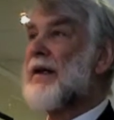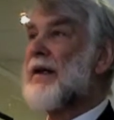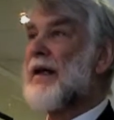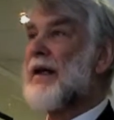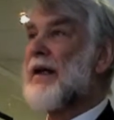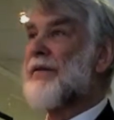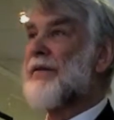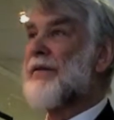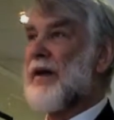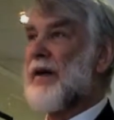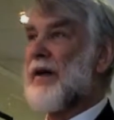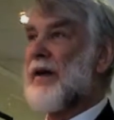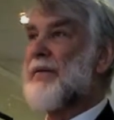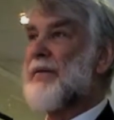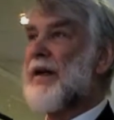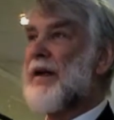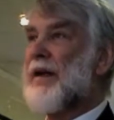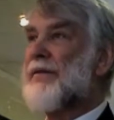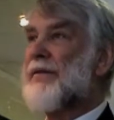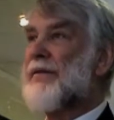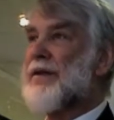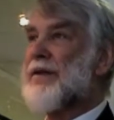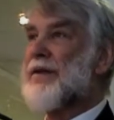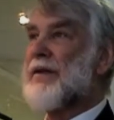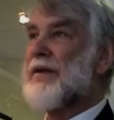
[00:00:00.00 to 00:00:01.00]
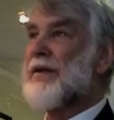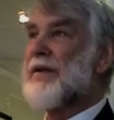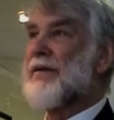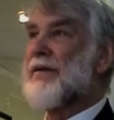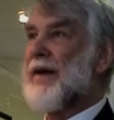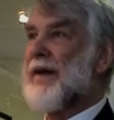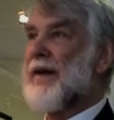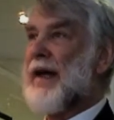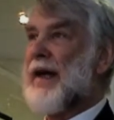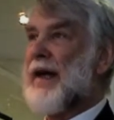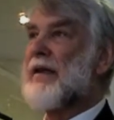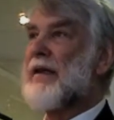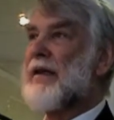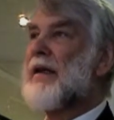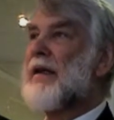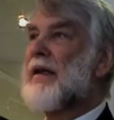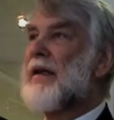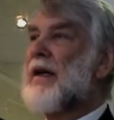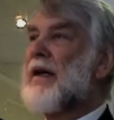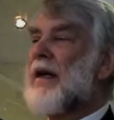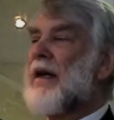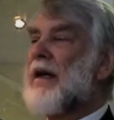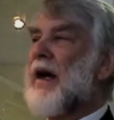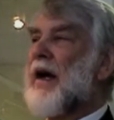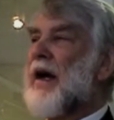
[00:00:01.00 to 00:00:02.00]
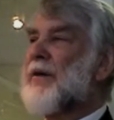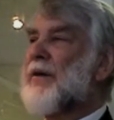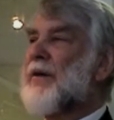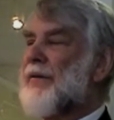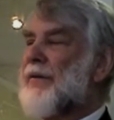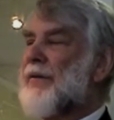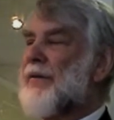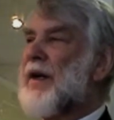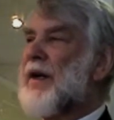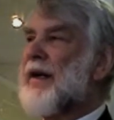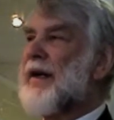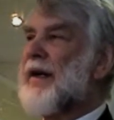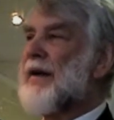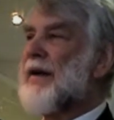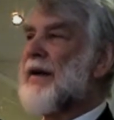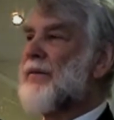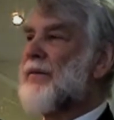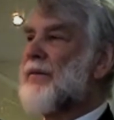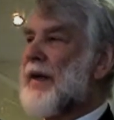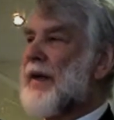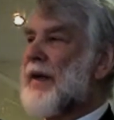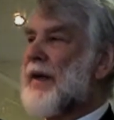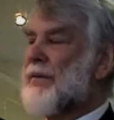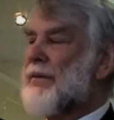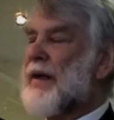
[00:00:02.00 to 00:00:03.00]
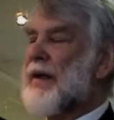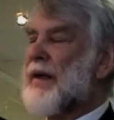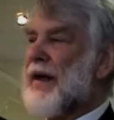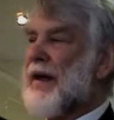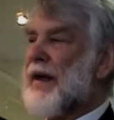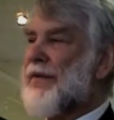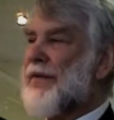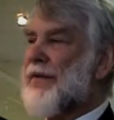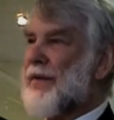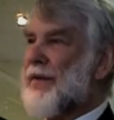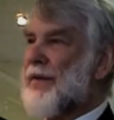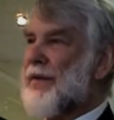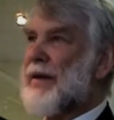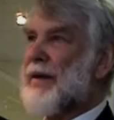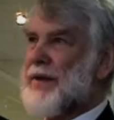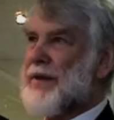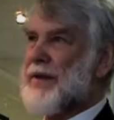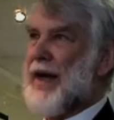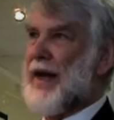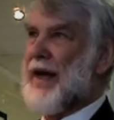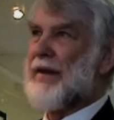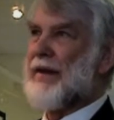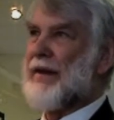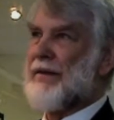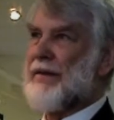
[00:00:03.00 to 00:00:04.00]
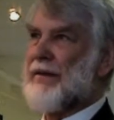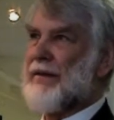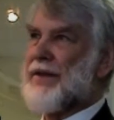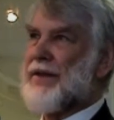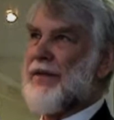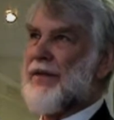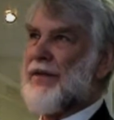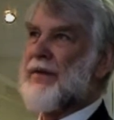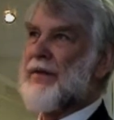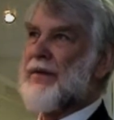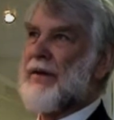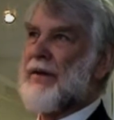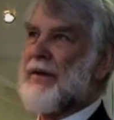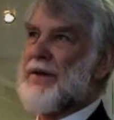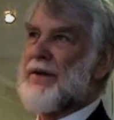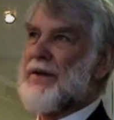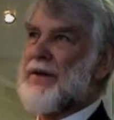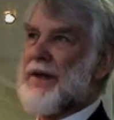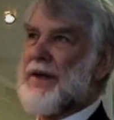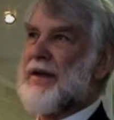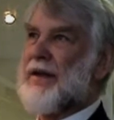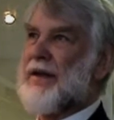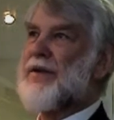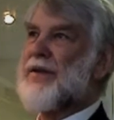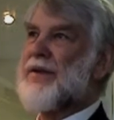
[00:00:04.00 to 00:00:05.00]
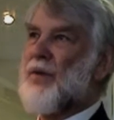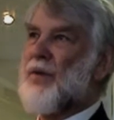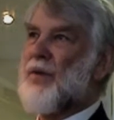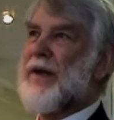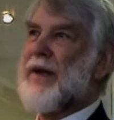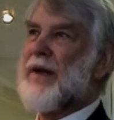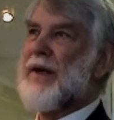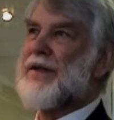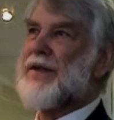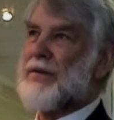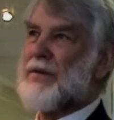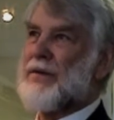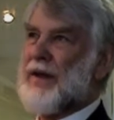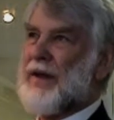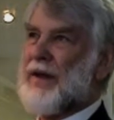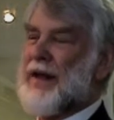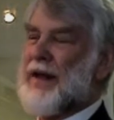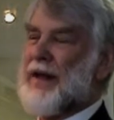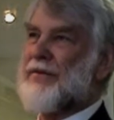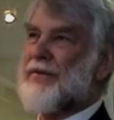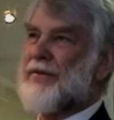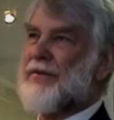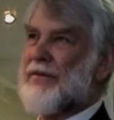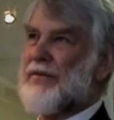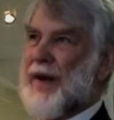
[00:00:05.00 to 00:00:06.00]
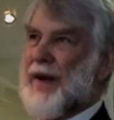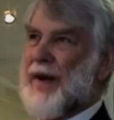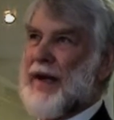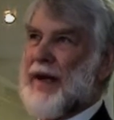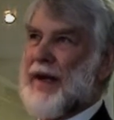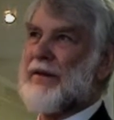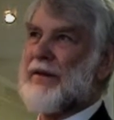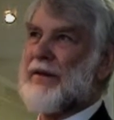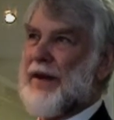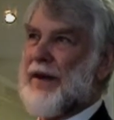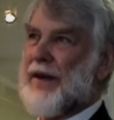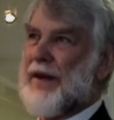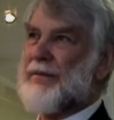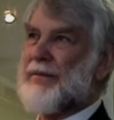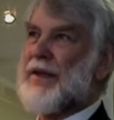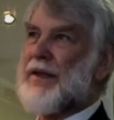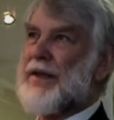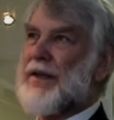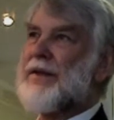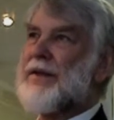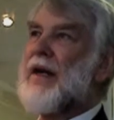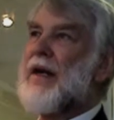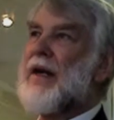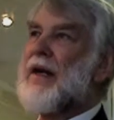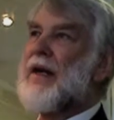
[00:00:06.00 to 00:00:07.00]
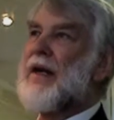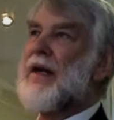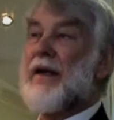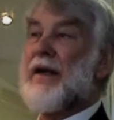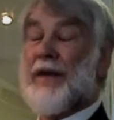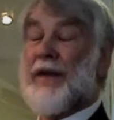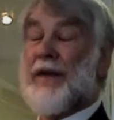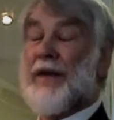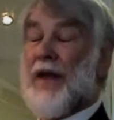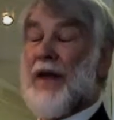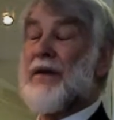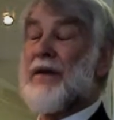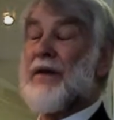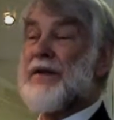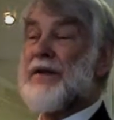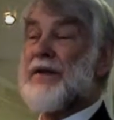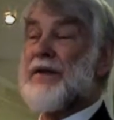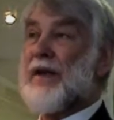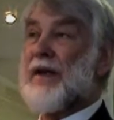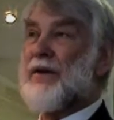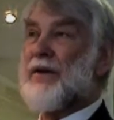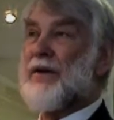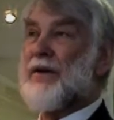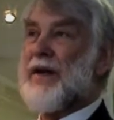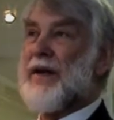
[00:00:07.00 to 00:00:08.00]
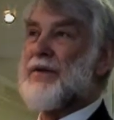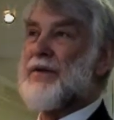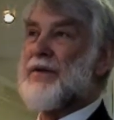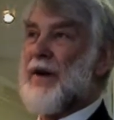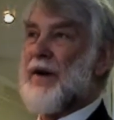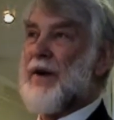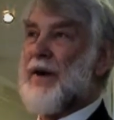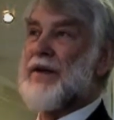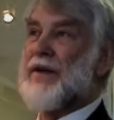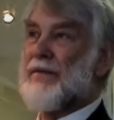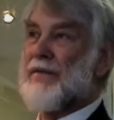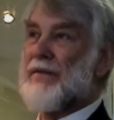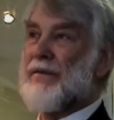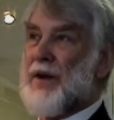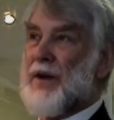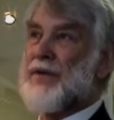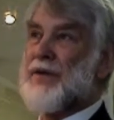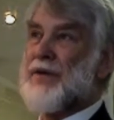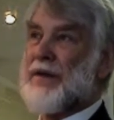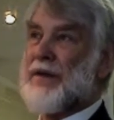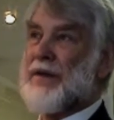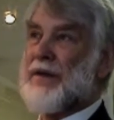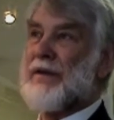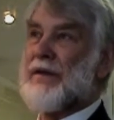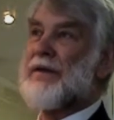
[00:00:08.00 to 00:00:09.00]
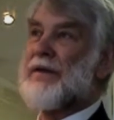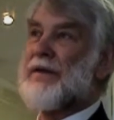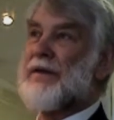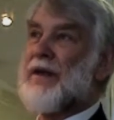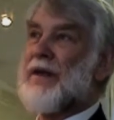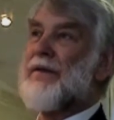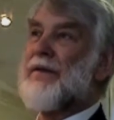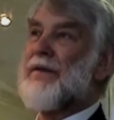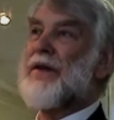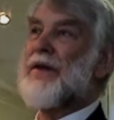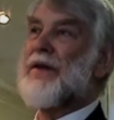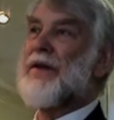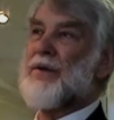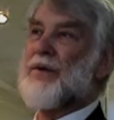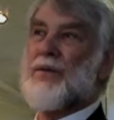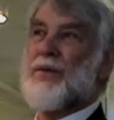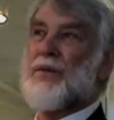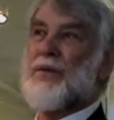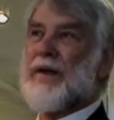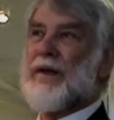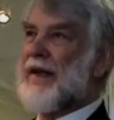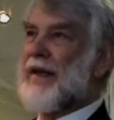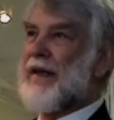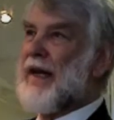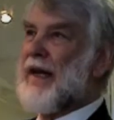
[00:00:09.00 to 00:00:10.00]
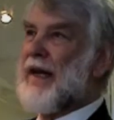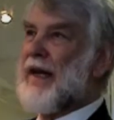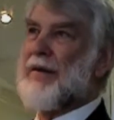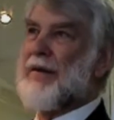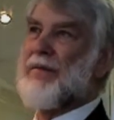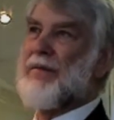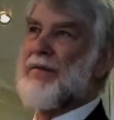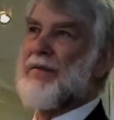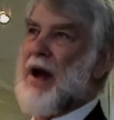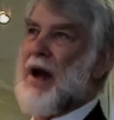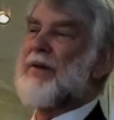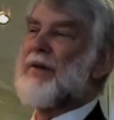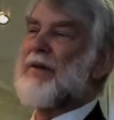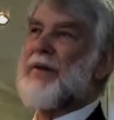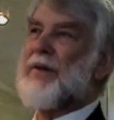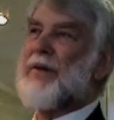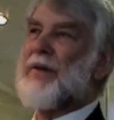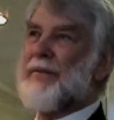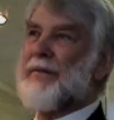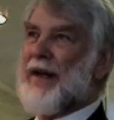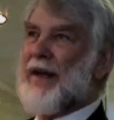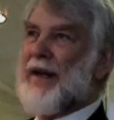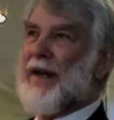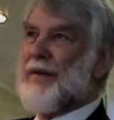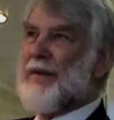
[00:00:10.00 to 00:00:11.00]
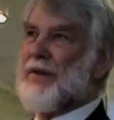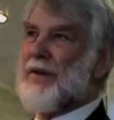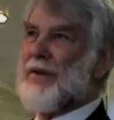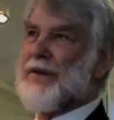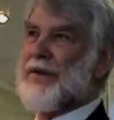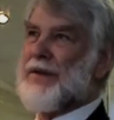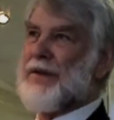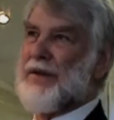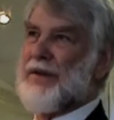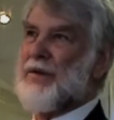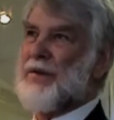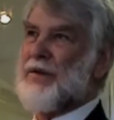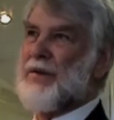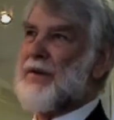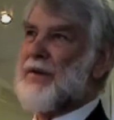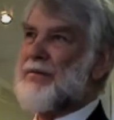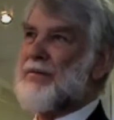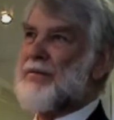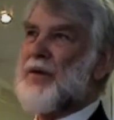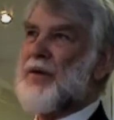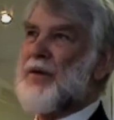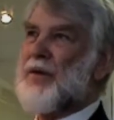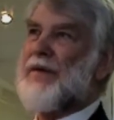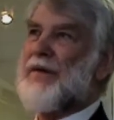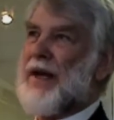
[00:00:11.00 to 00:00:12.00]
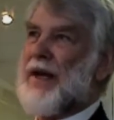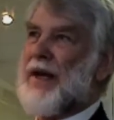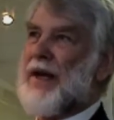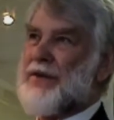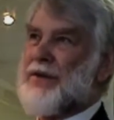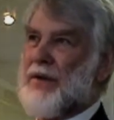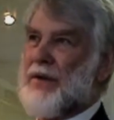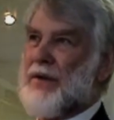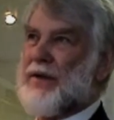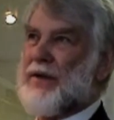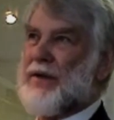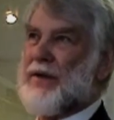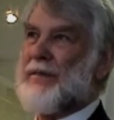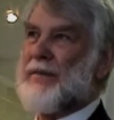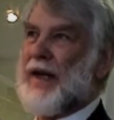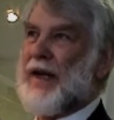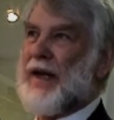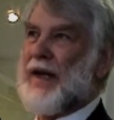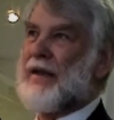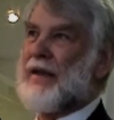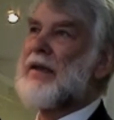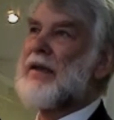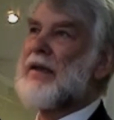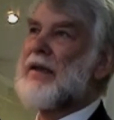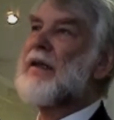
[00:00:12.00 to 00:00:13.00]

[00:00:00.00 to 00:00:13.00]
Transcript: a very beneficial effect. I mean, we really have three objectives and three results. One is the relief of pain or numbness. The other is increased range of motion, so that you would indeed probably be able to move that shoulder better,